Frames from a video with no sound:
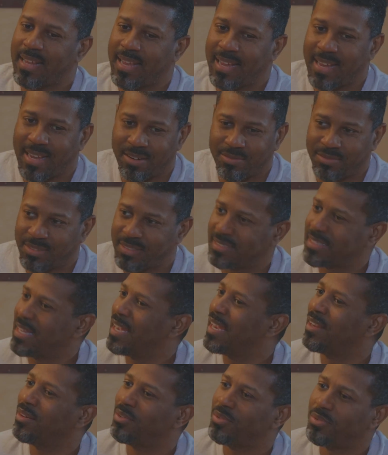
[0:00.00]
had a
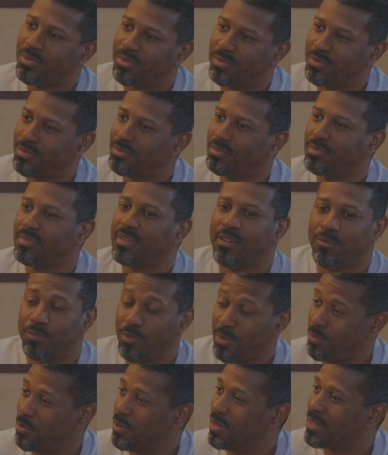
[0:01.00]
recital, if
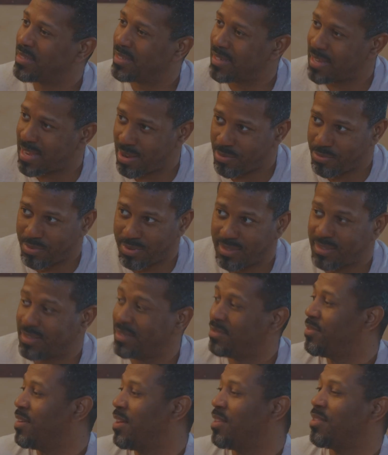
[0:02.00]
we went to that one,
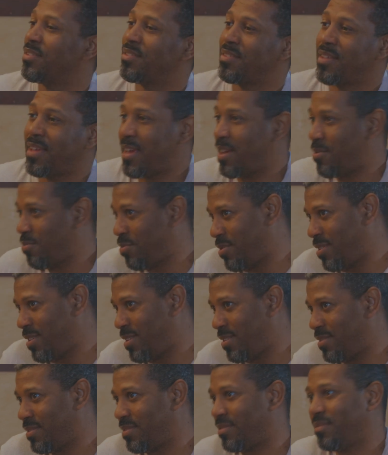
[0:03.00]
if others had
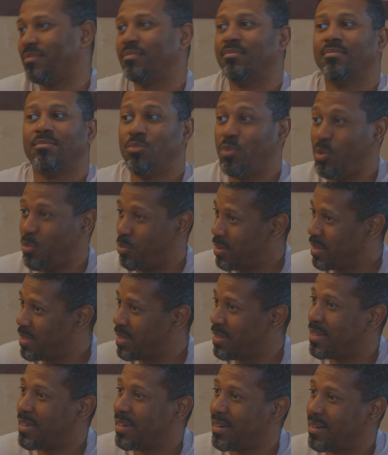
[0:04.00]
one, we went
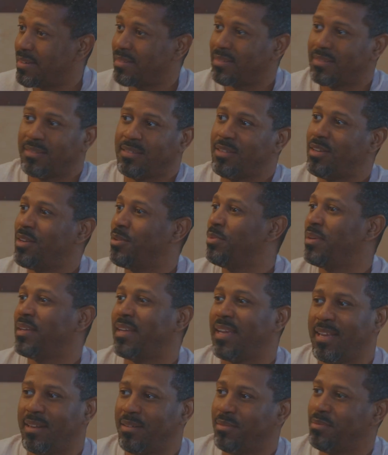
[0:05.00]
to there. We
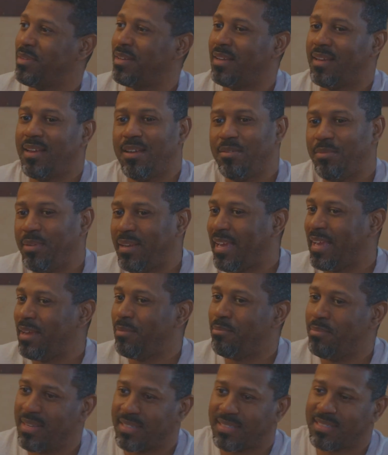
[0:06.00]

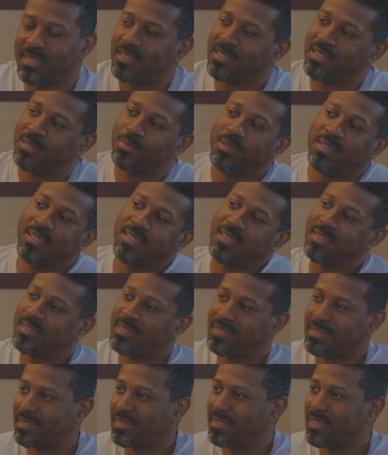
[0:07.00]
can't miss it just
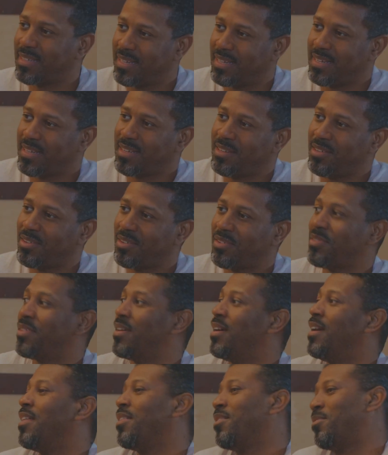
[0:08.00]
because, the
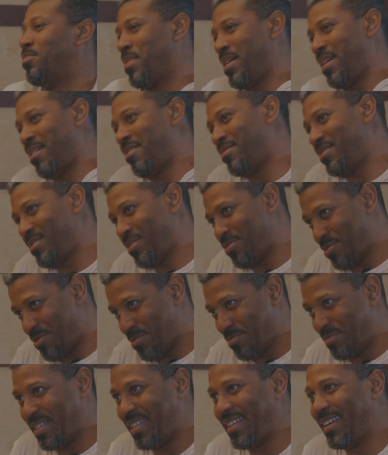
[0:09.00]
other parent's going
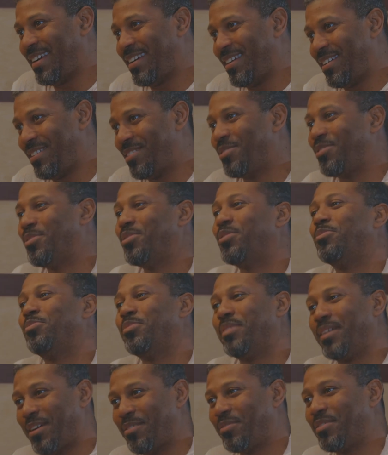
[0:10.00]
to be there or
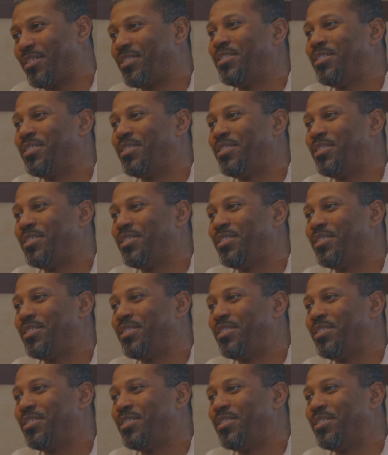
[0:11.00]
whatever,